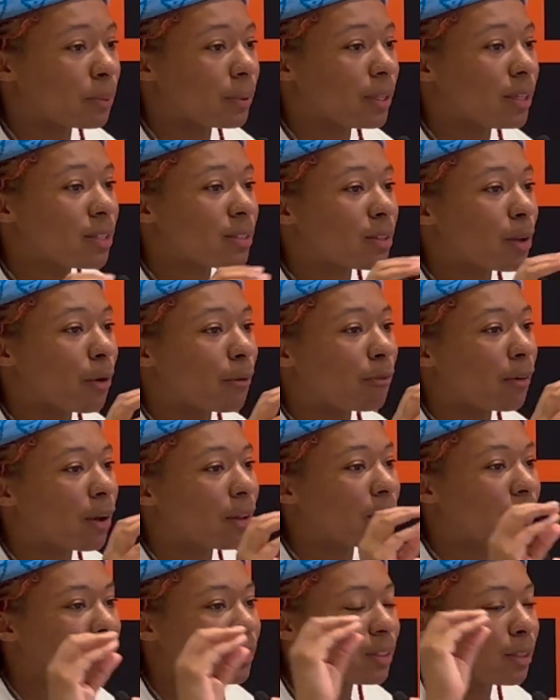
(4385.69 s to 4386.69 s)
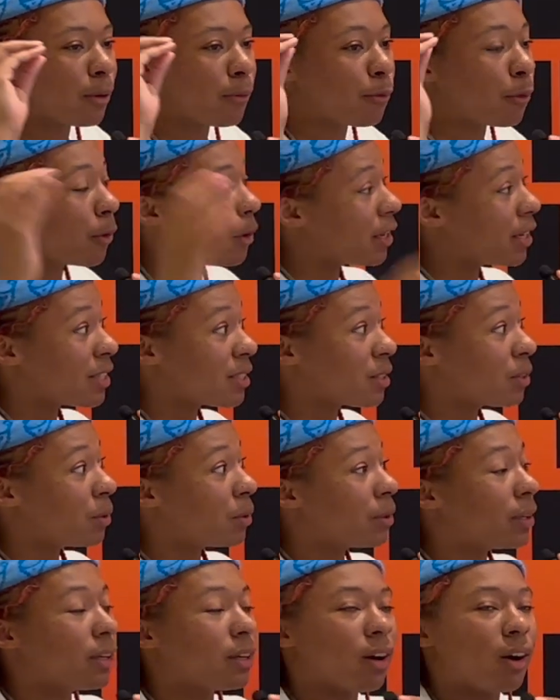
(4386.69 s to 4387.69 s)
Please go follow the For His
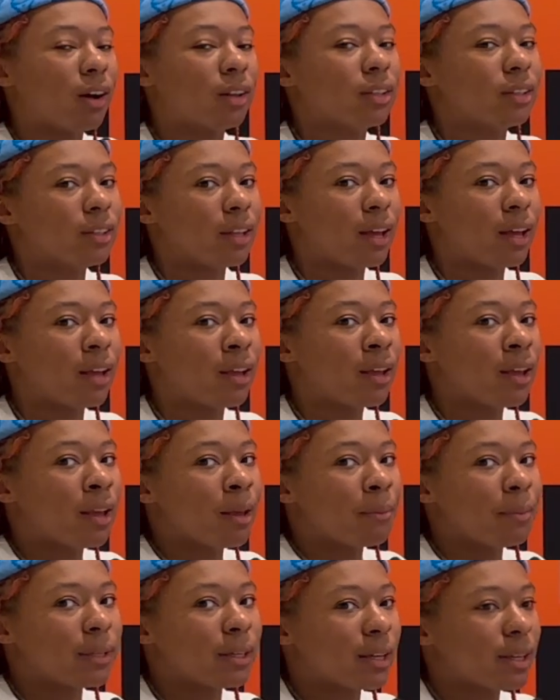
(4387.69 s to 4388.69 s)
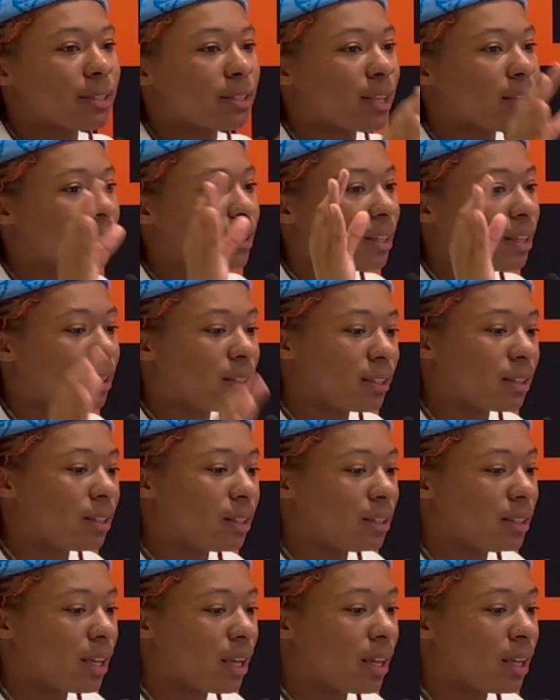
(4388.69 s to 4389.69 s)
Glory, all of that, because at the end of
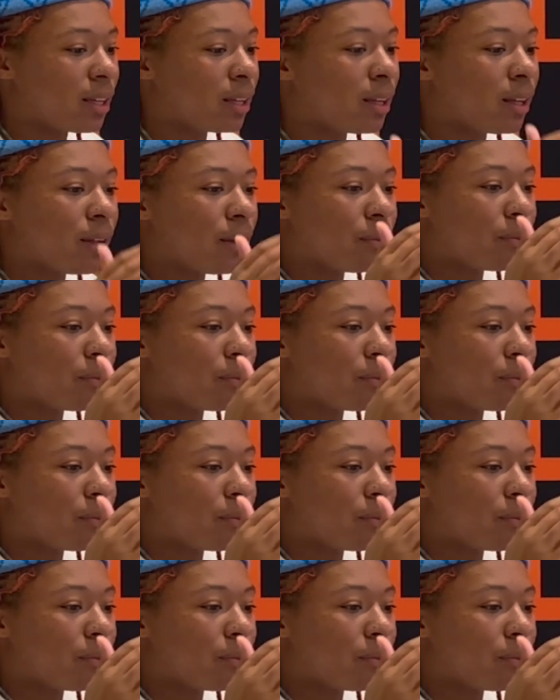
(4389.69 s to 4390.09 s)
the day,